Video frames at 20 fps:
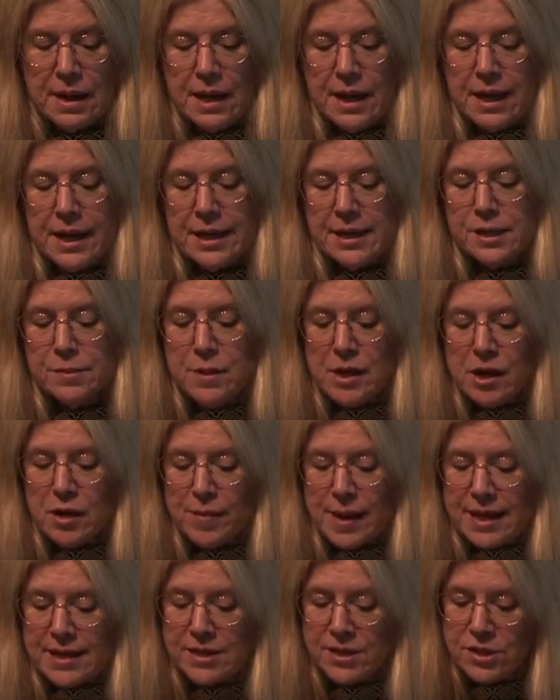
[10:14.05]
It is
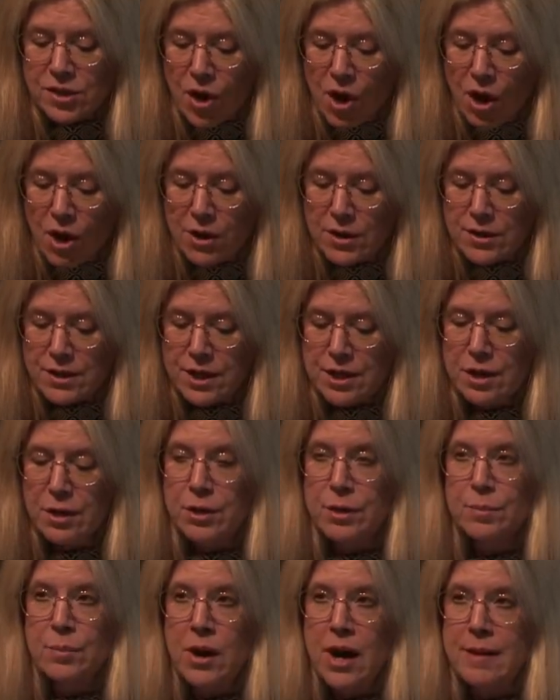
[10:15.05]
Mirabai's songs that are the
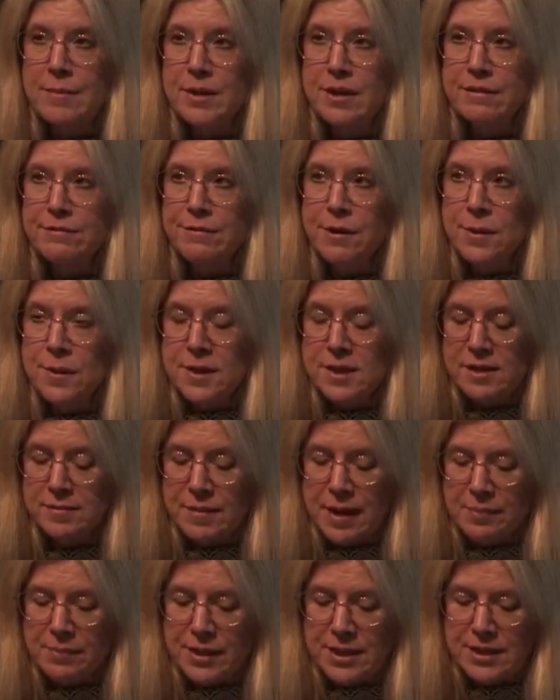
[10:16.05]
primary focus of
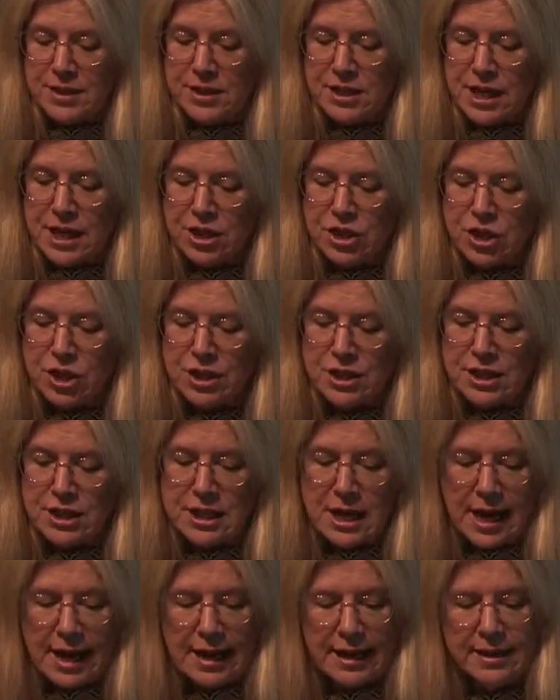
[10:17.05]
my presentation
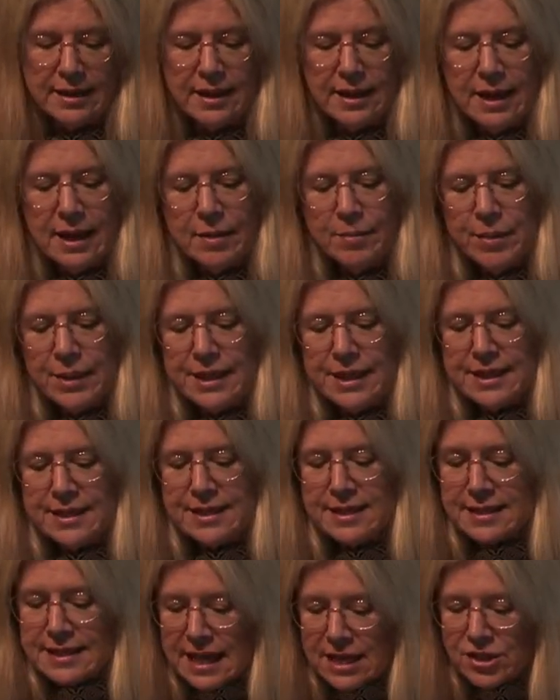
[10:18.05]
tonight, but it is
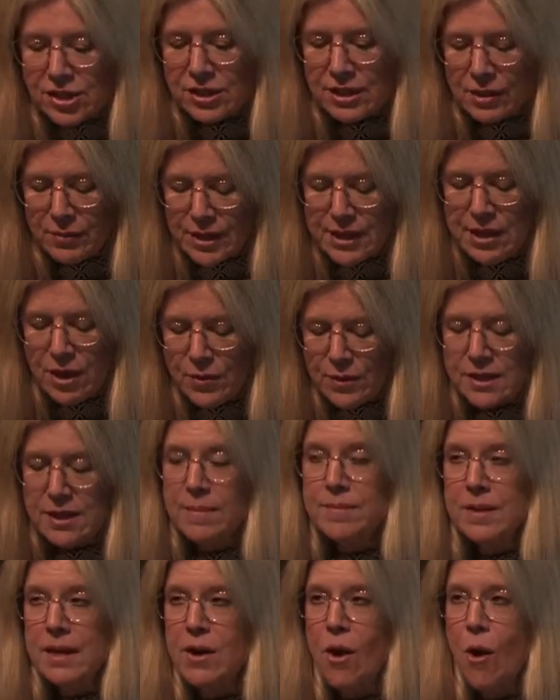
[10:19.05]
essential that we know
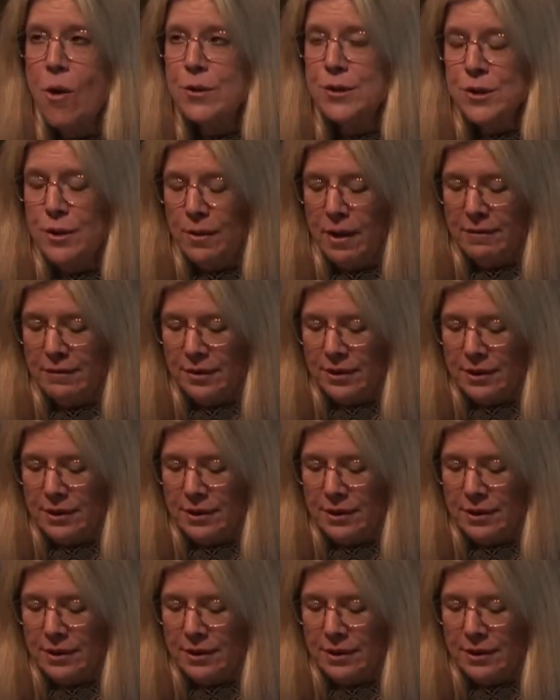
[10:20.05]
something also of her